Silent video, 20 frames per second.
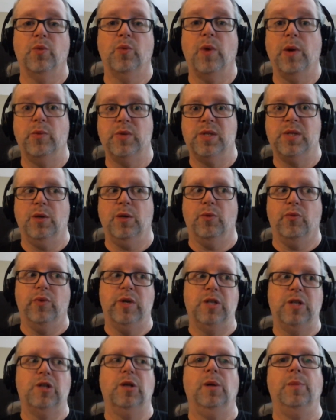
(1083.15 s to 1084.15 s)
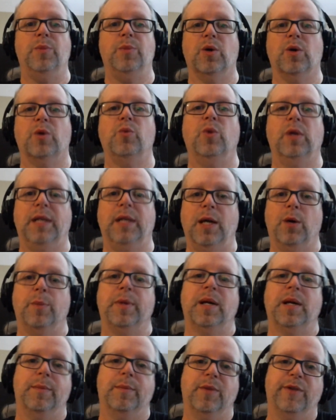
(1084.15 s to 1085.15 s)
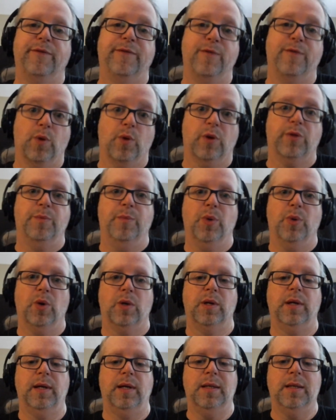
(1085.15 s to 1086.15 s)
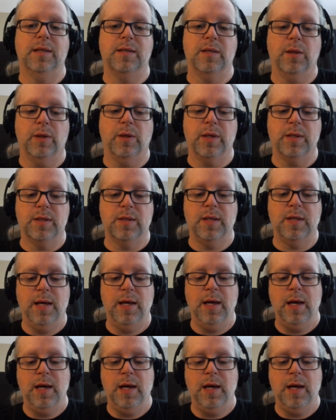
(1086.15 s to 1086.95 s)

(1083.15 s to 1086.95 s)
What was the original book will now become the fourth book in the series.